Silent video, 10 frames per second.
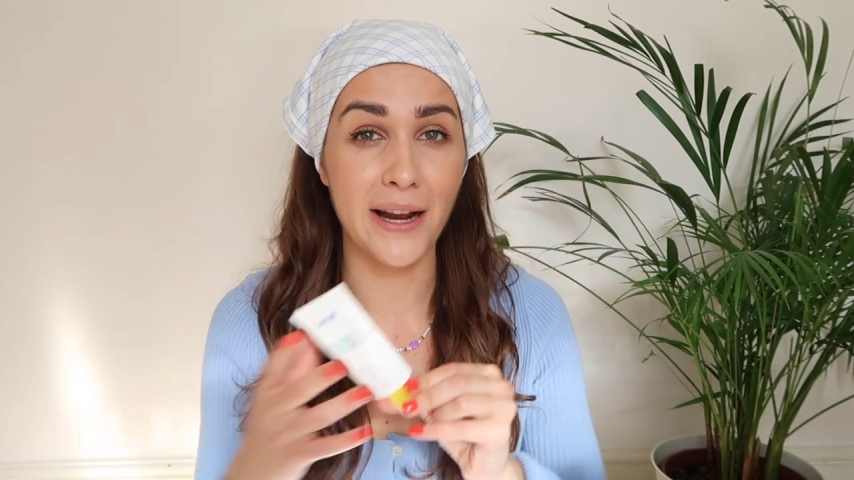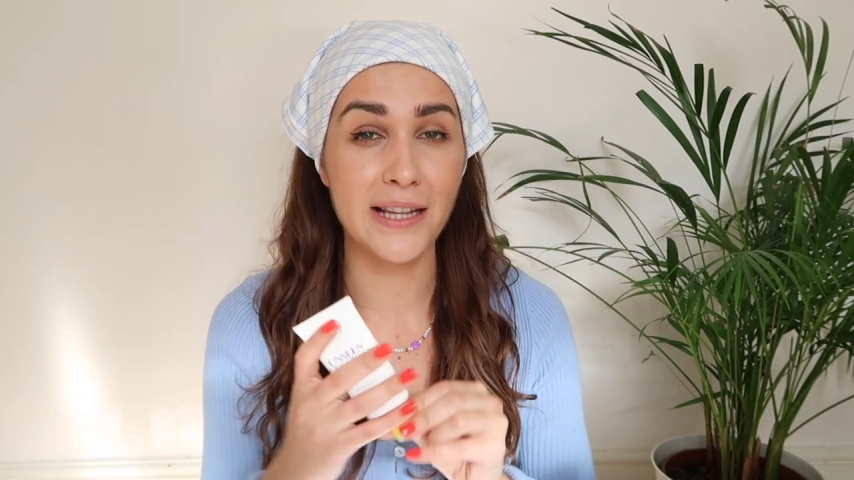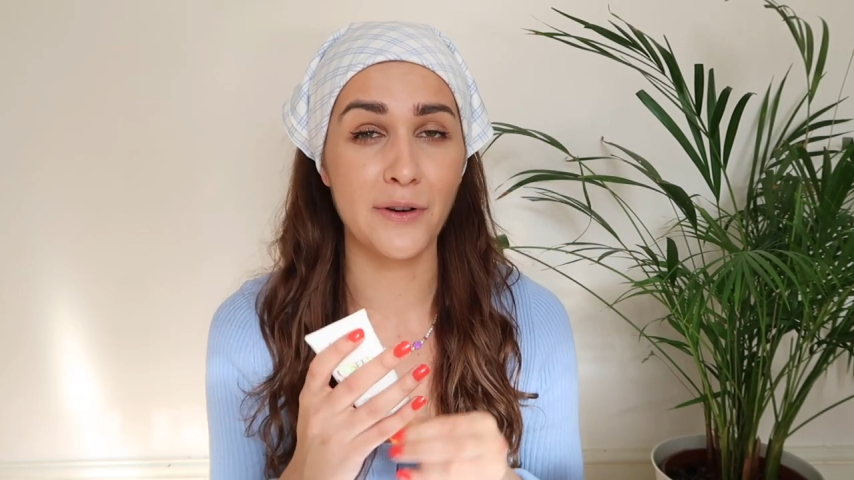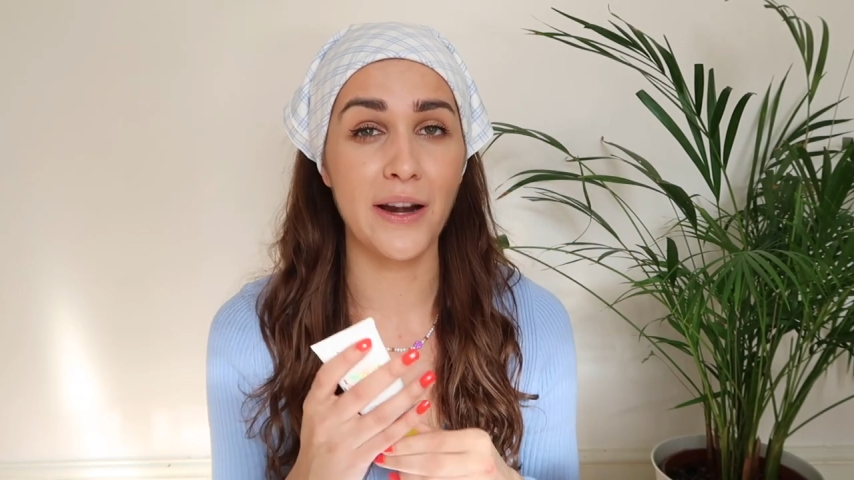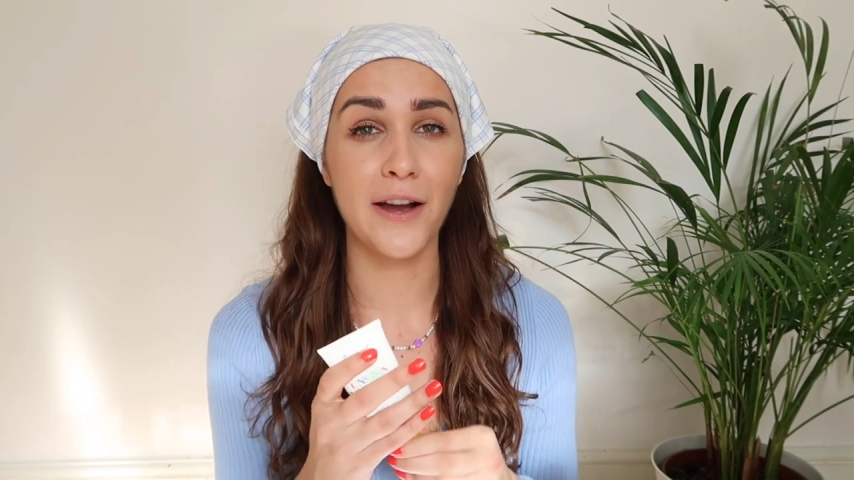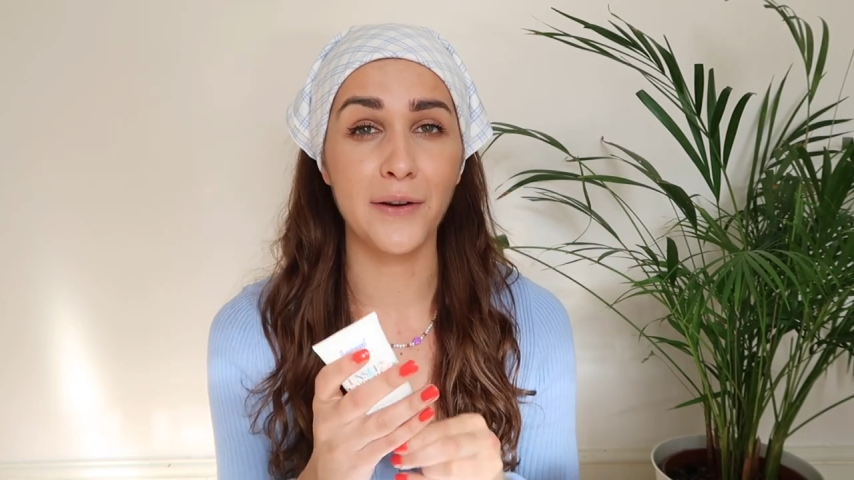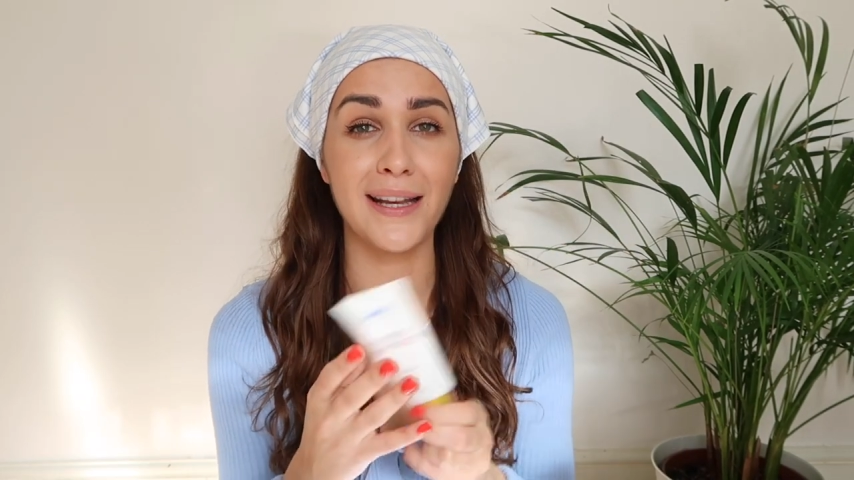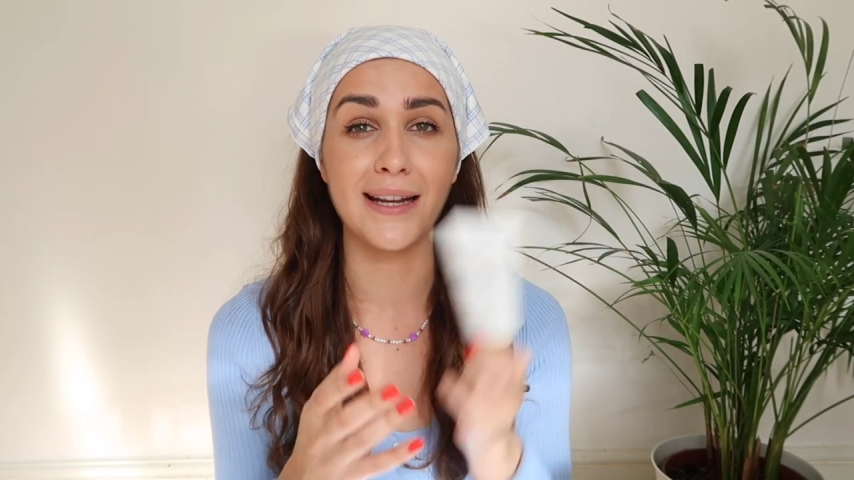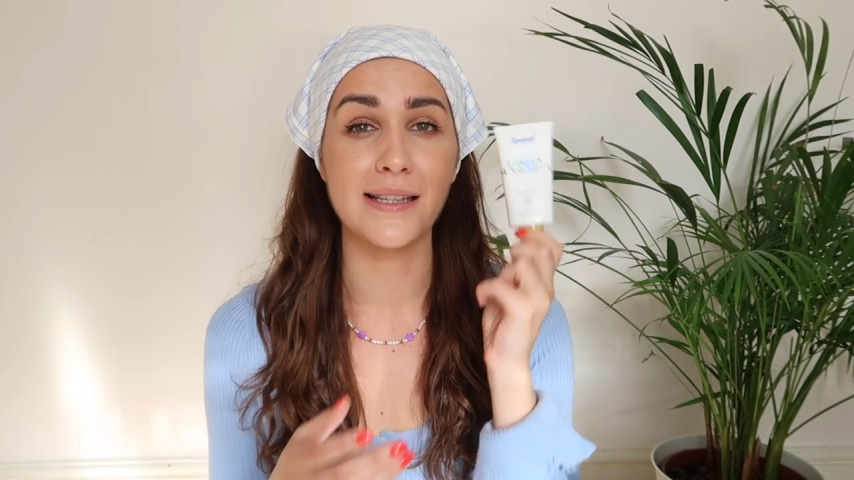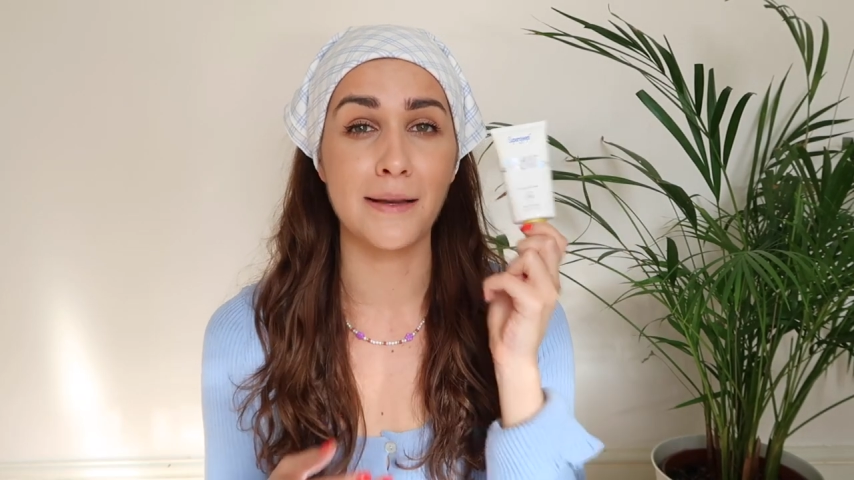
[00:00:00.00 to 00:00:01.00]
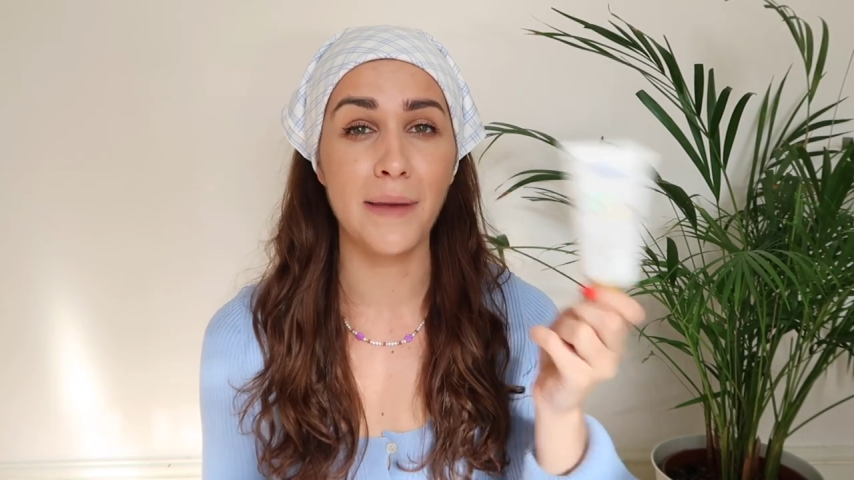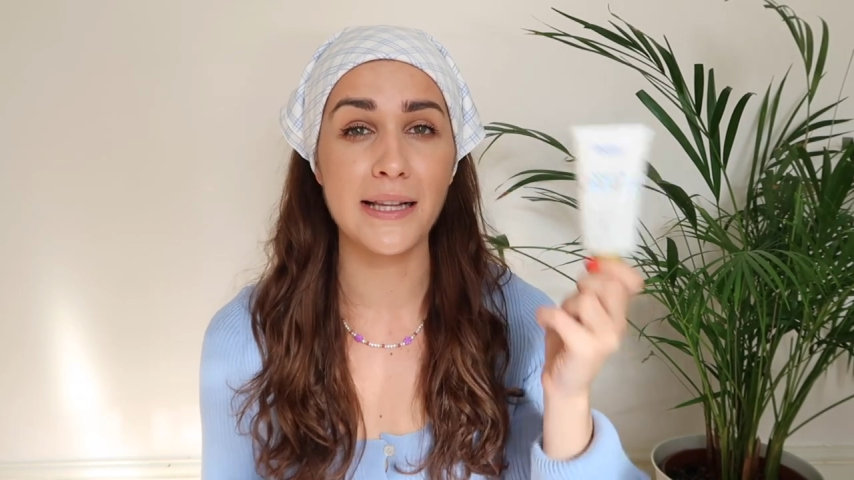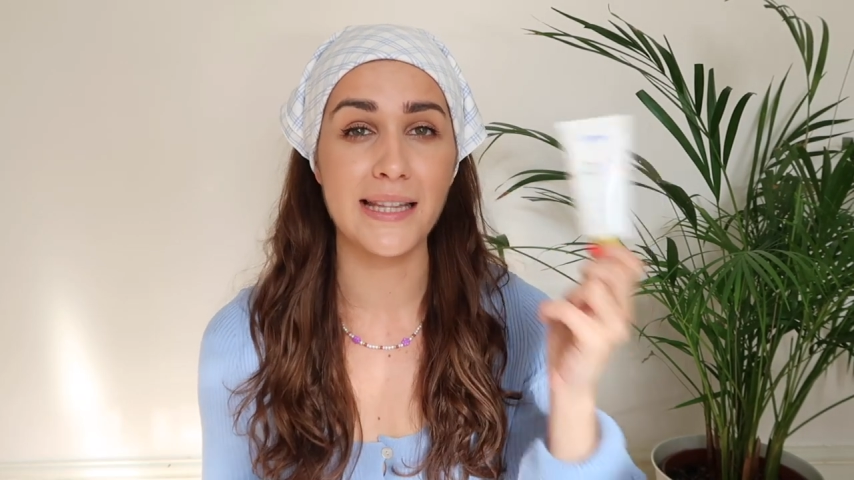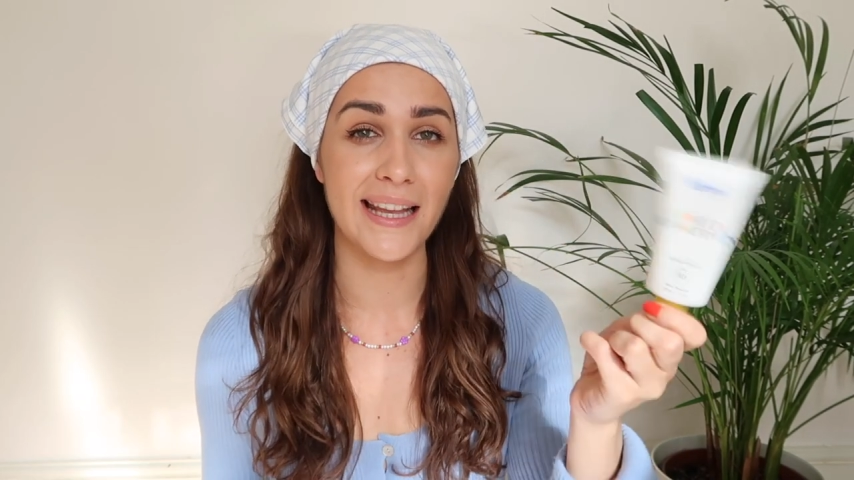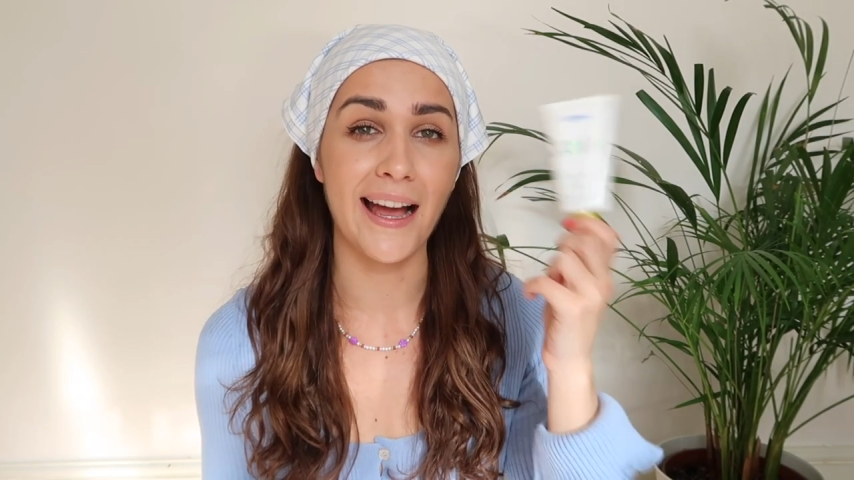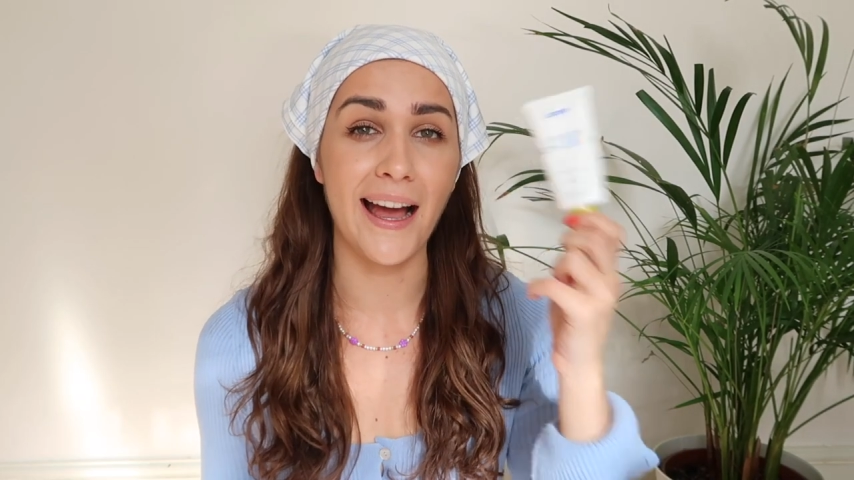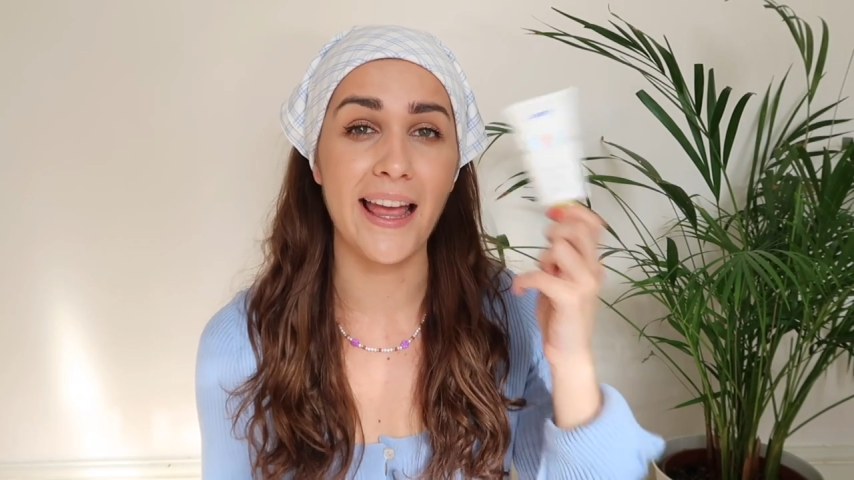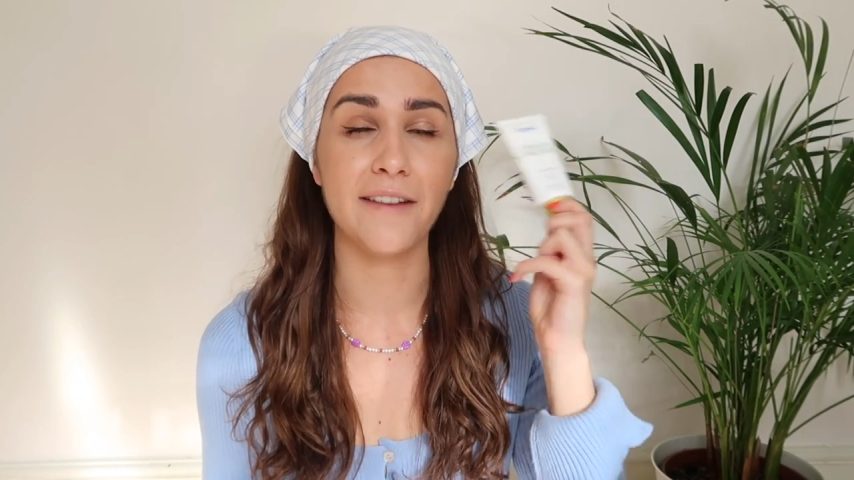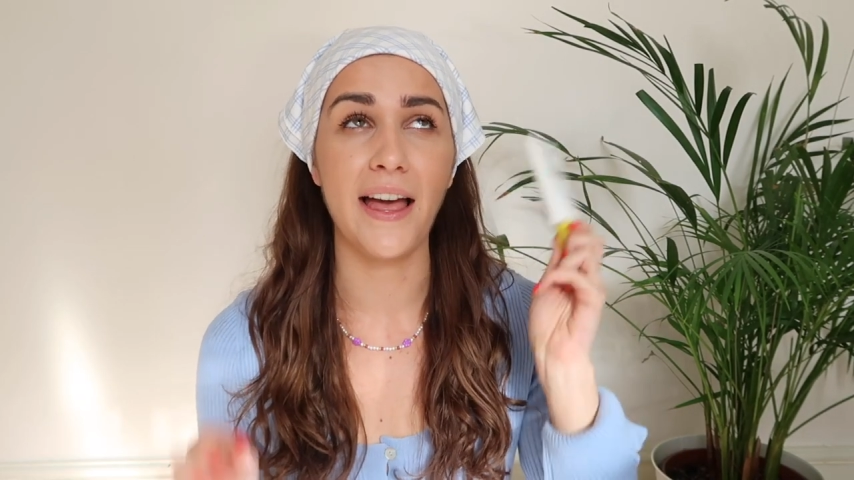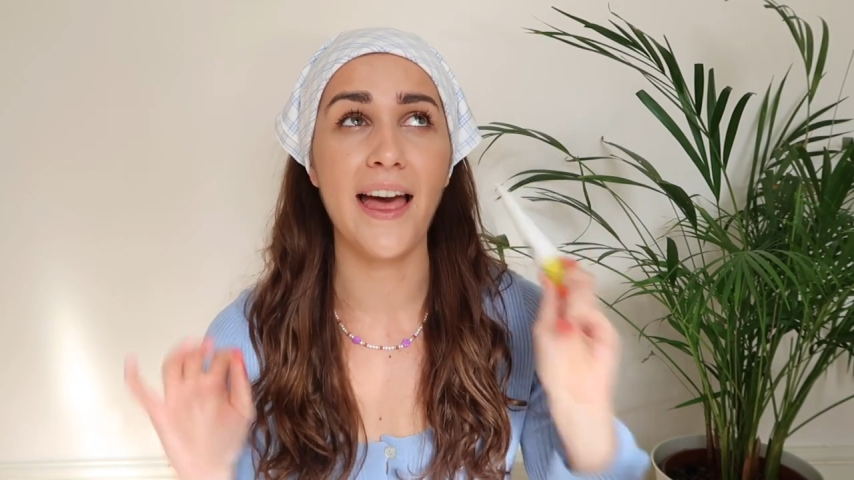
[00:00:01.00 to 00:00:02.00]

But as for now, it is the best thing I have